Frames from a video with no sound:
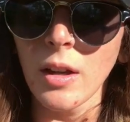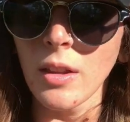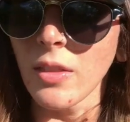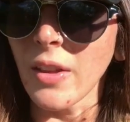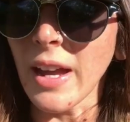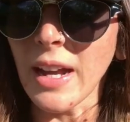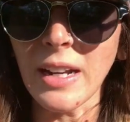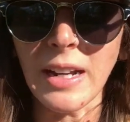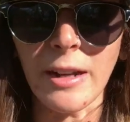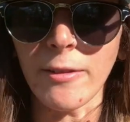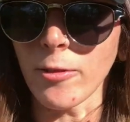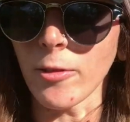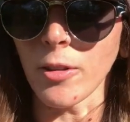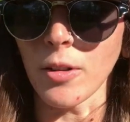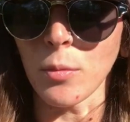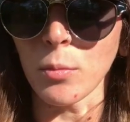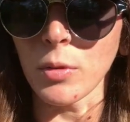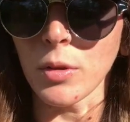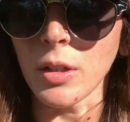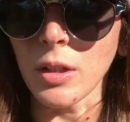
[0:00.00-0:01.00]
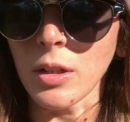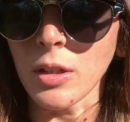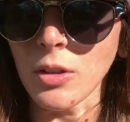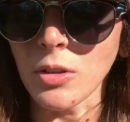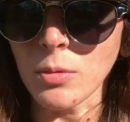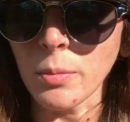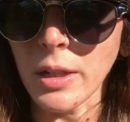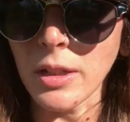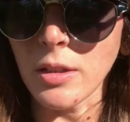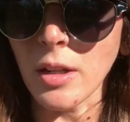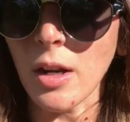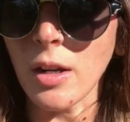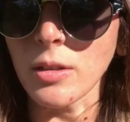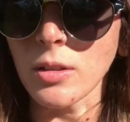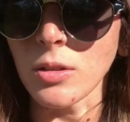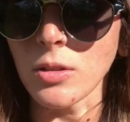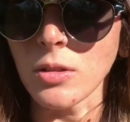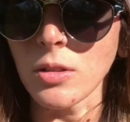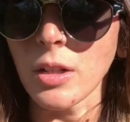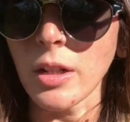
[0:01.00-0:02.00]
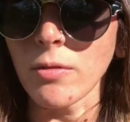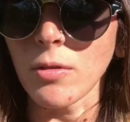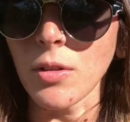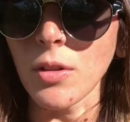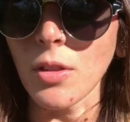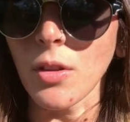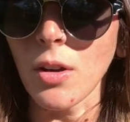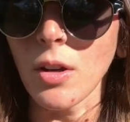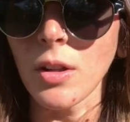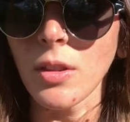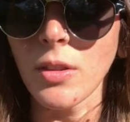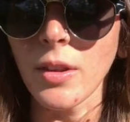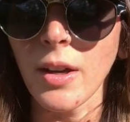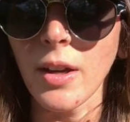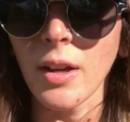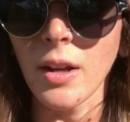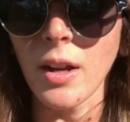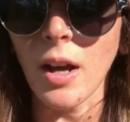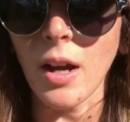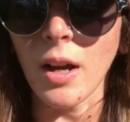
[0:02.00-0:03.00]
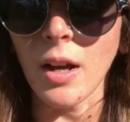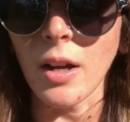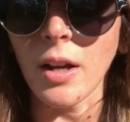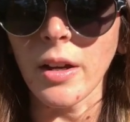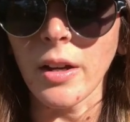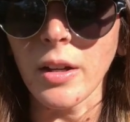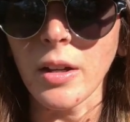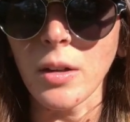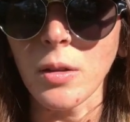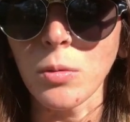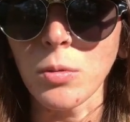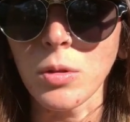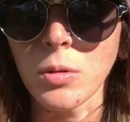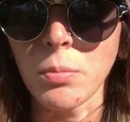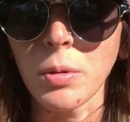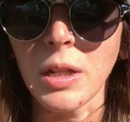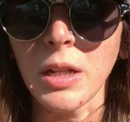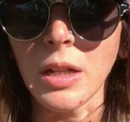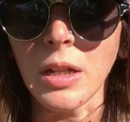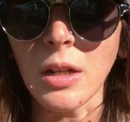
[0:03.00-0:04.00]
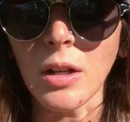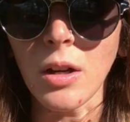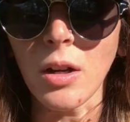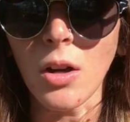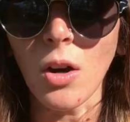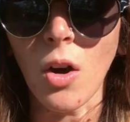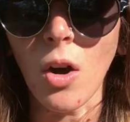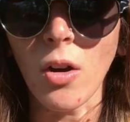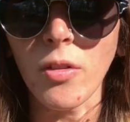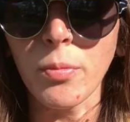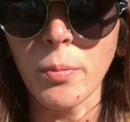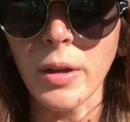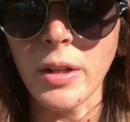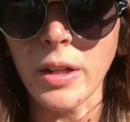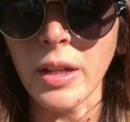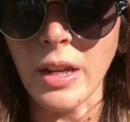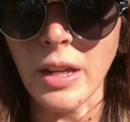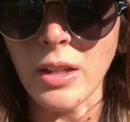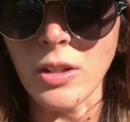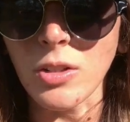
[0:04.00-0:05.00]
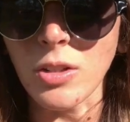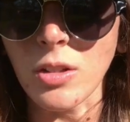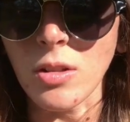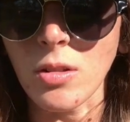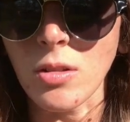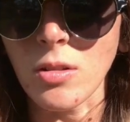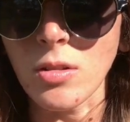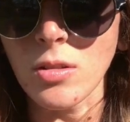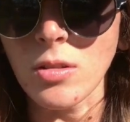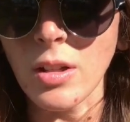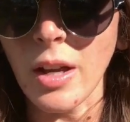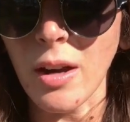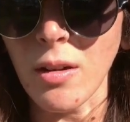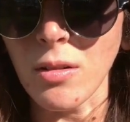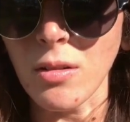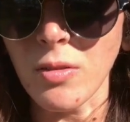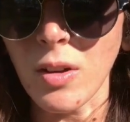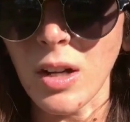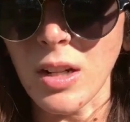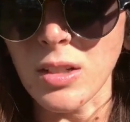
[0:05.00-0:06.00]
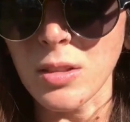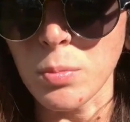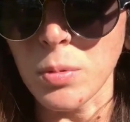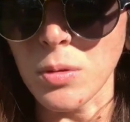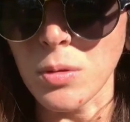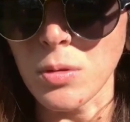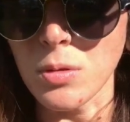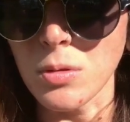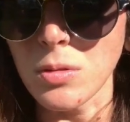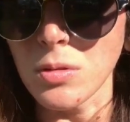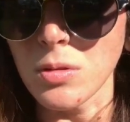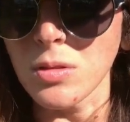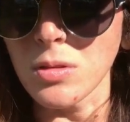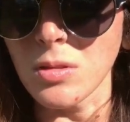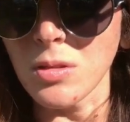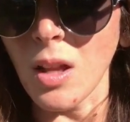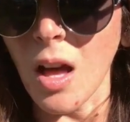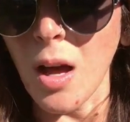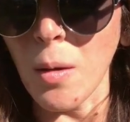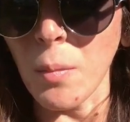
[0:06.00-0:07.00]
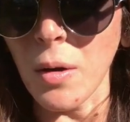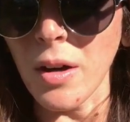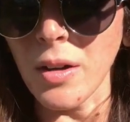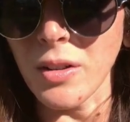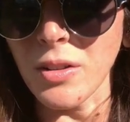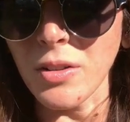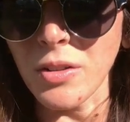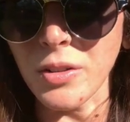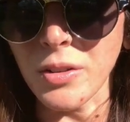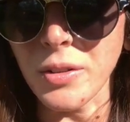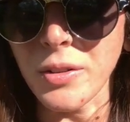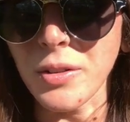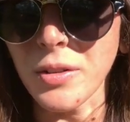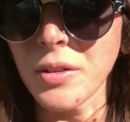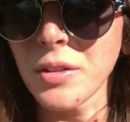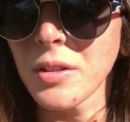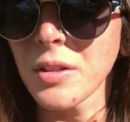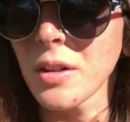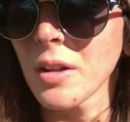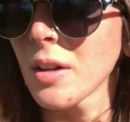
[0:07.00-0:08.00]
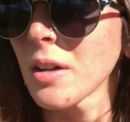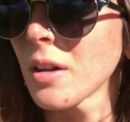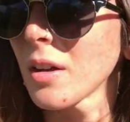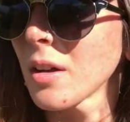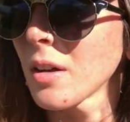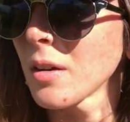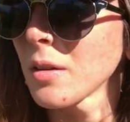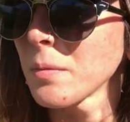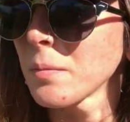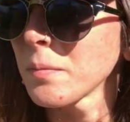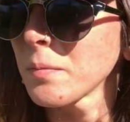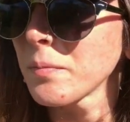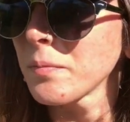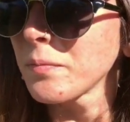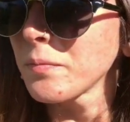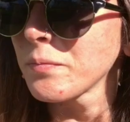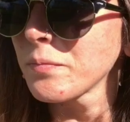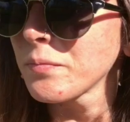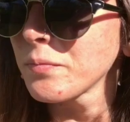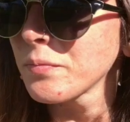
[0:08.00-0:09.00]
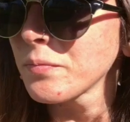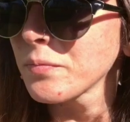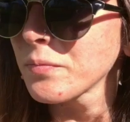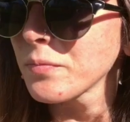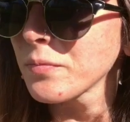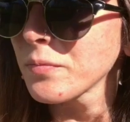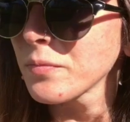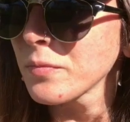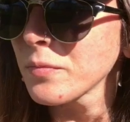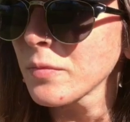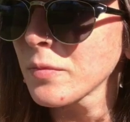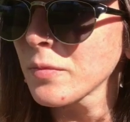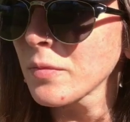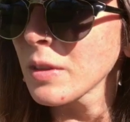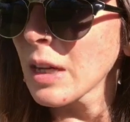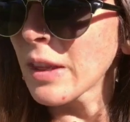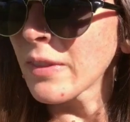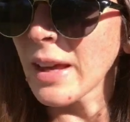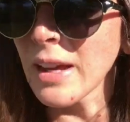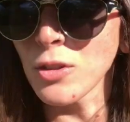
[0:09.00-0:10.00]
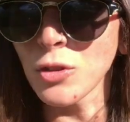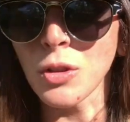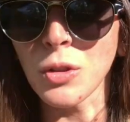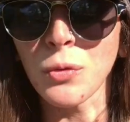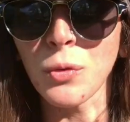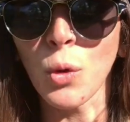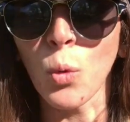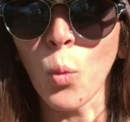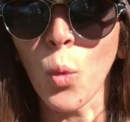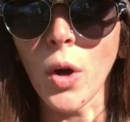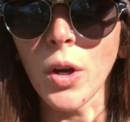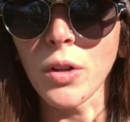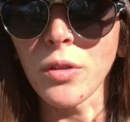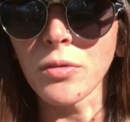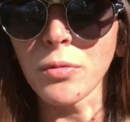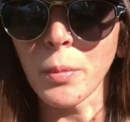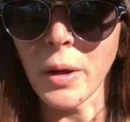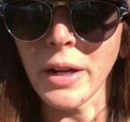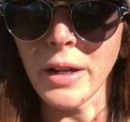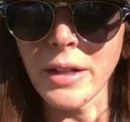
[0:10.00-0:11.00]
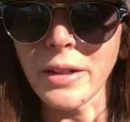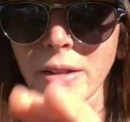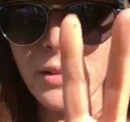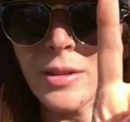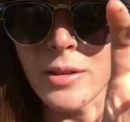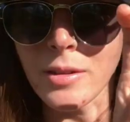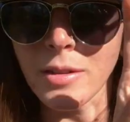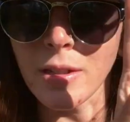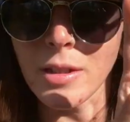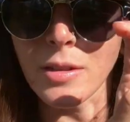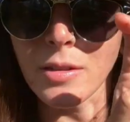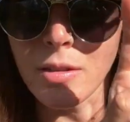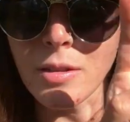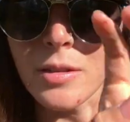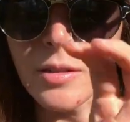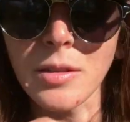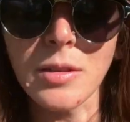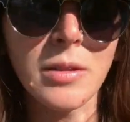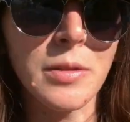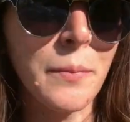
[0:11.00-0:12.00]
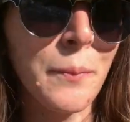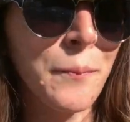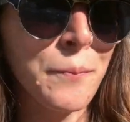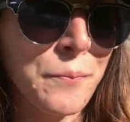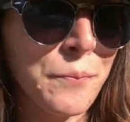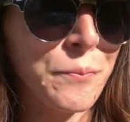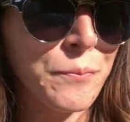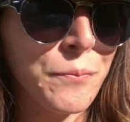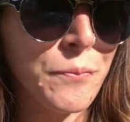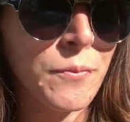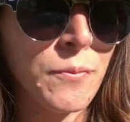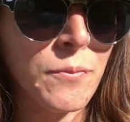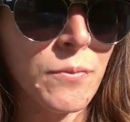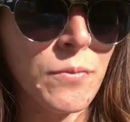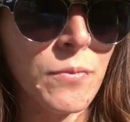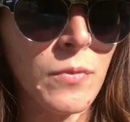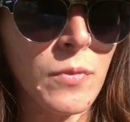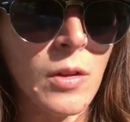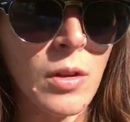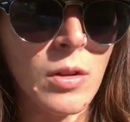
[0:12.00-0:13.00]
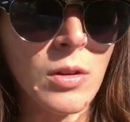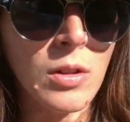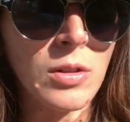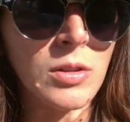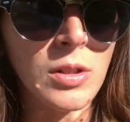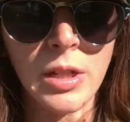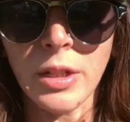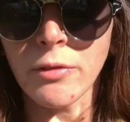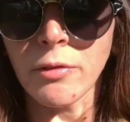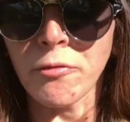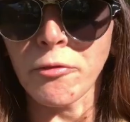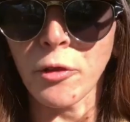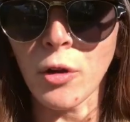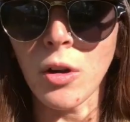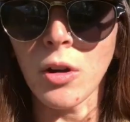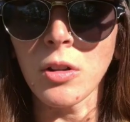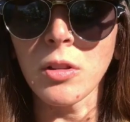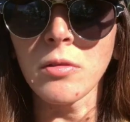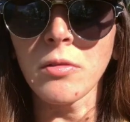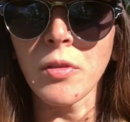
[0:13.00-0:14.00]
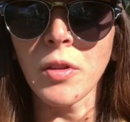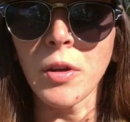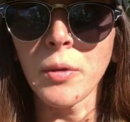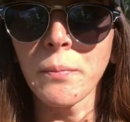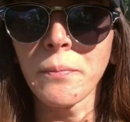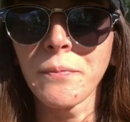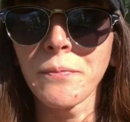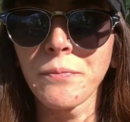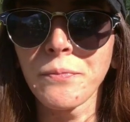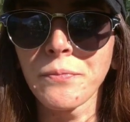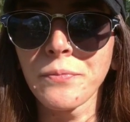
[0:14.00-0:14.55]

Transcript: they never in a million years, my doctors never thought that I would be off medications, out of hospitals, not monitored. And that's just for one of my diseases. It's not even for all of them.